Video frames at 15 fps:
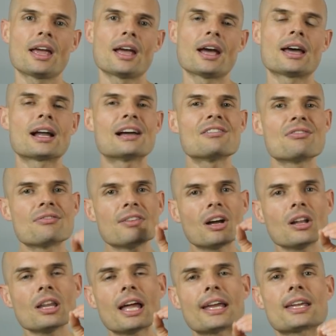And I
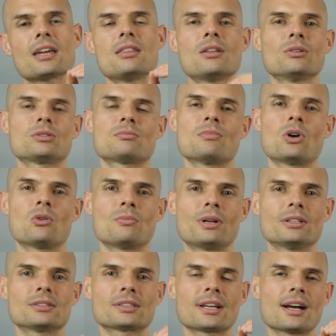felt like in those
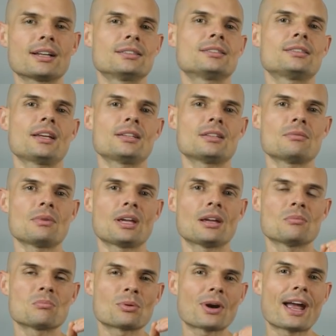moments, God said to
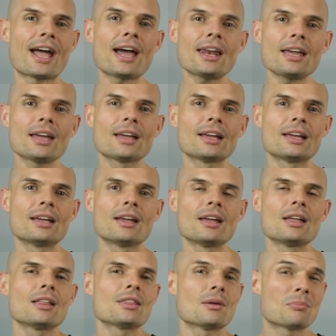me, Brad,
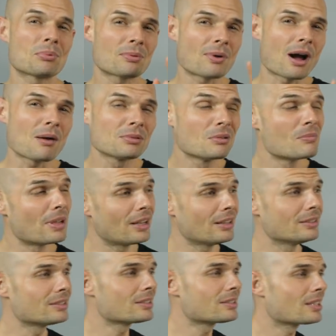the problem
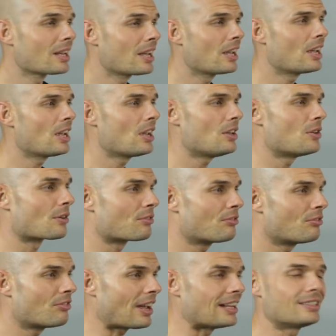is you're
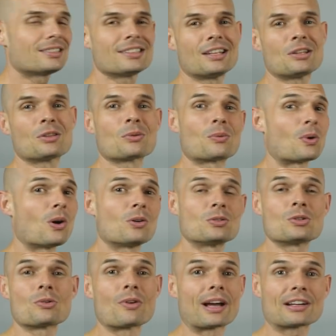facing the
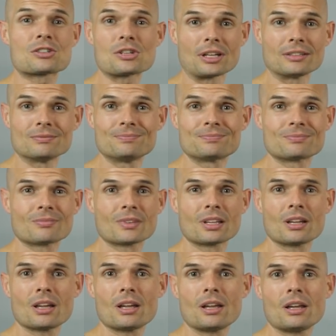wrong direction.
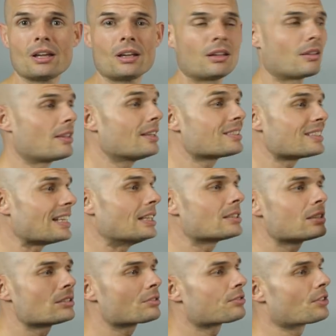This
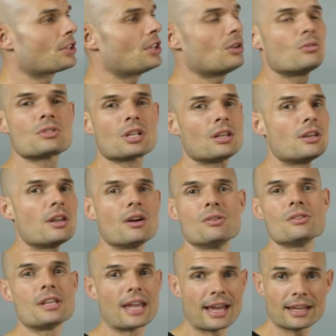isn't for you to know
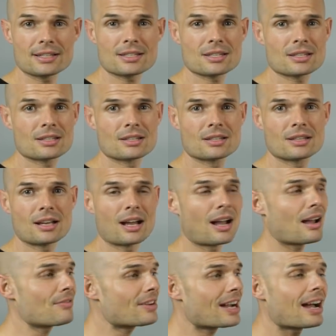yet.
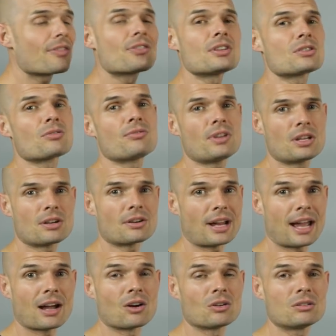I've got this figured
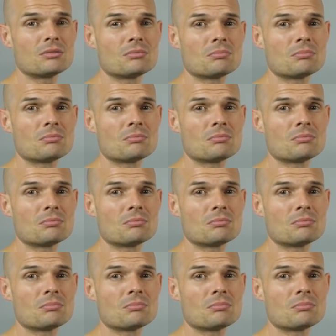out.